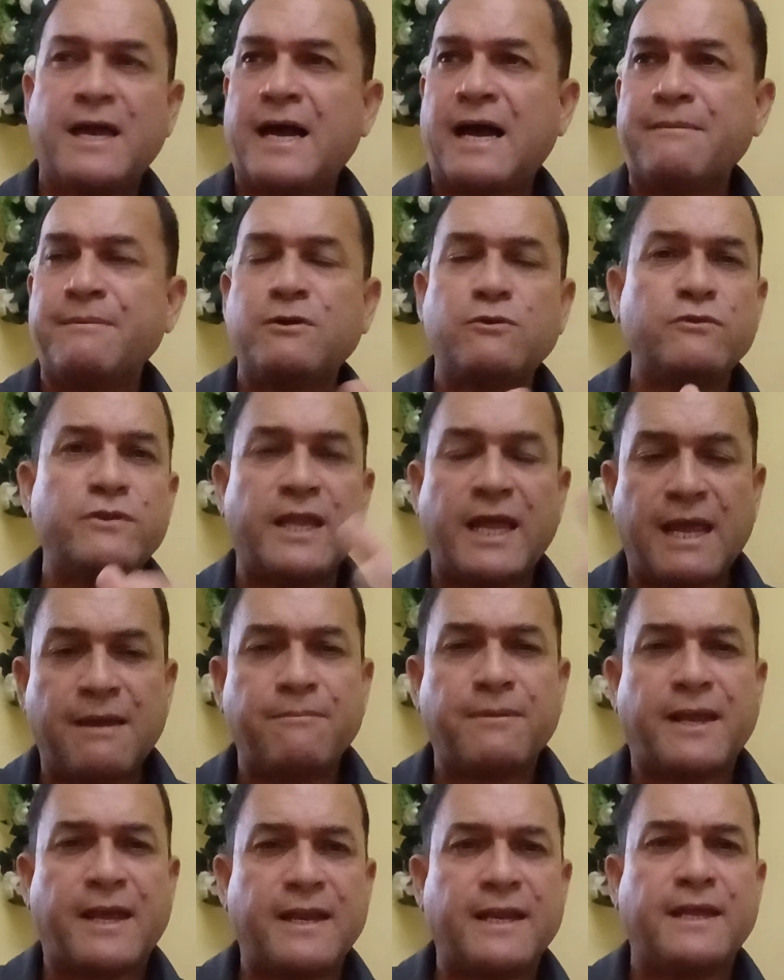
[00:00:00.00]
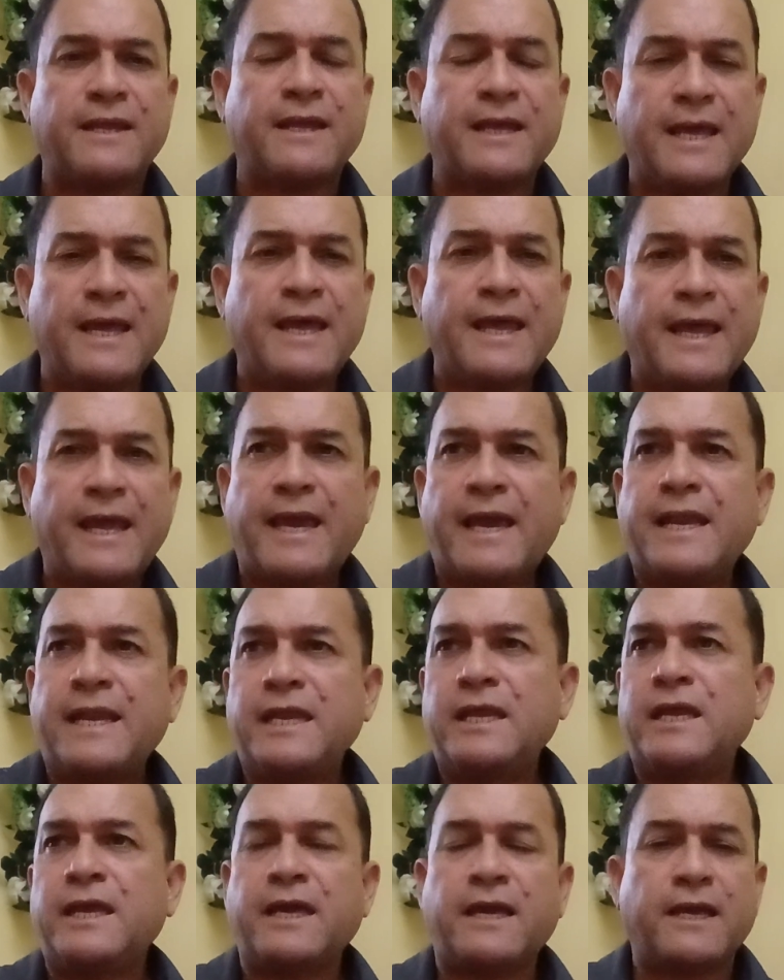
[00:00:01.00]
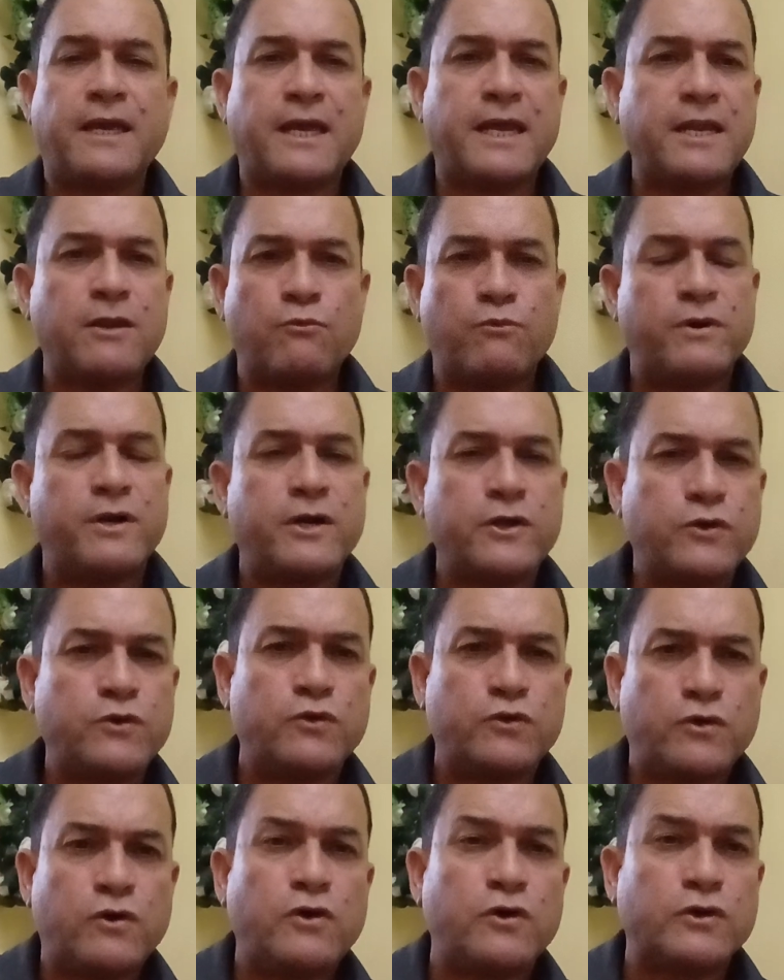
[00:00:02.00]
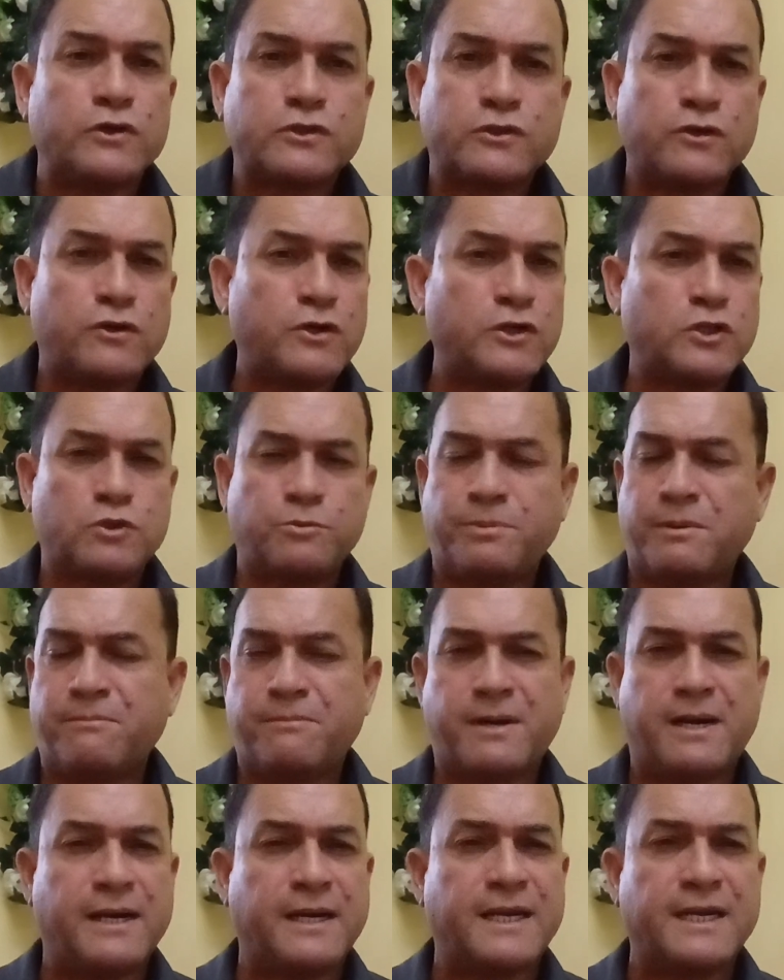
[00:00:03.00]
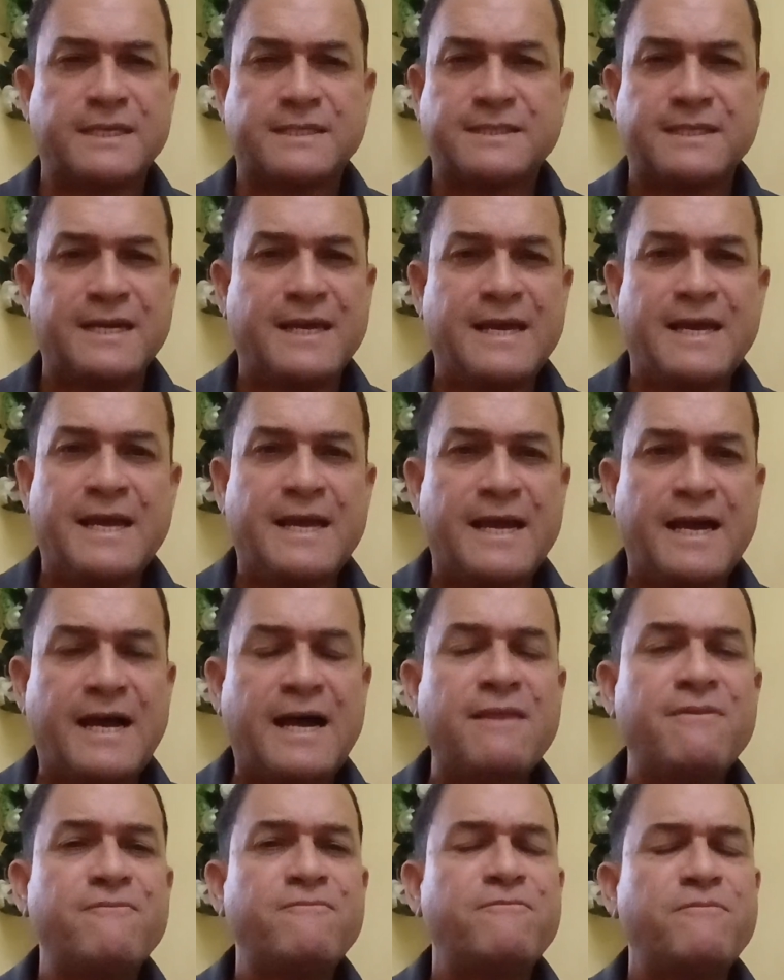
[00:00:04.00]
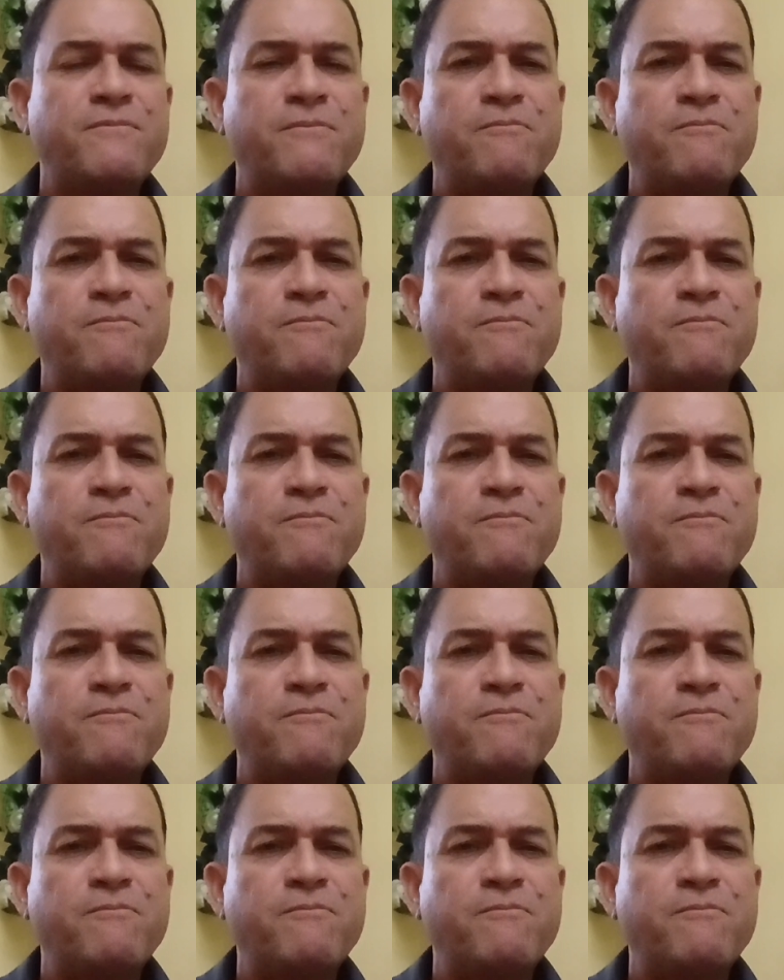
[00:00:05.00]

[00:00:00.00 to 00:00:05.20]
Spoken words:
I mean, you name anywhere you go, stores, supermarkets, and